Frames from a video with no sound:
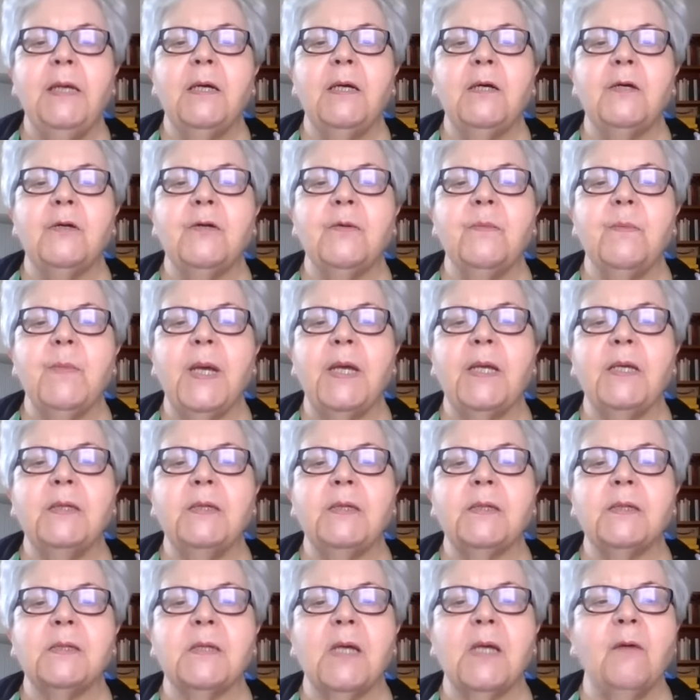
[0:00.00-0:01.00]

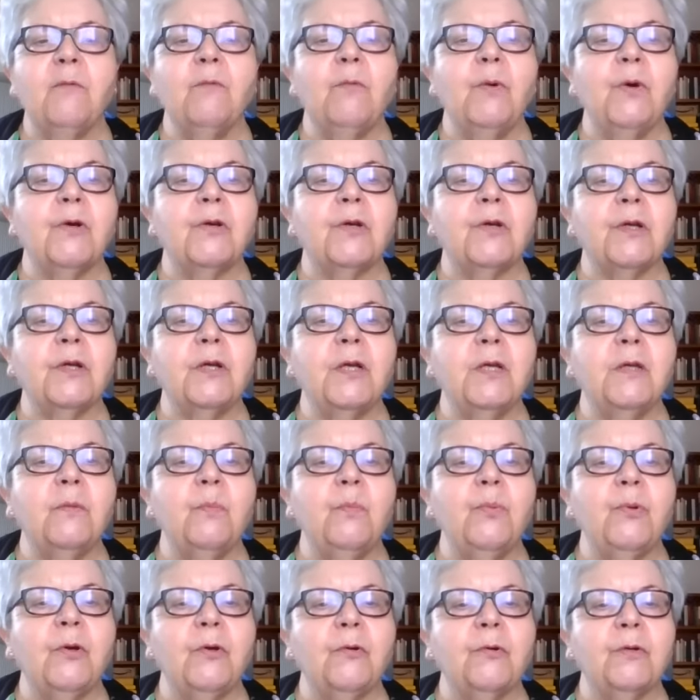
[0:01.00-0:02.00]
remains a work in
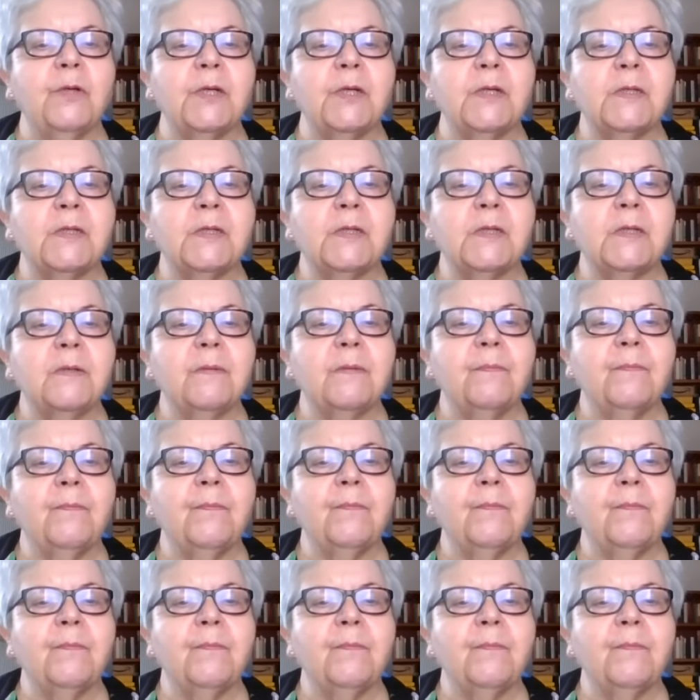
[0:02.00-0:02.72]
progress.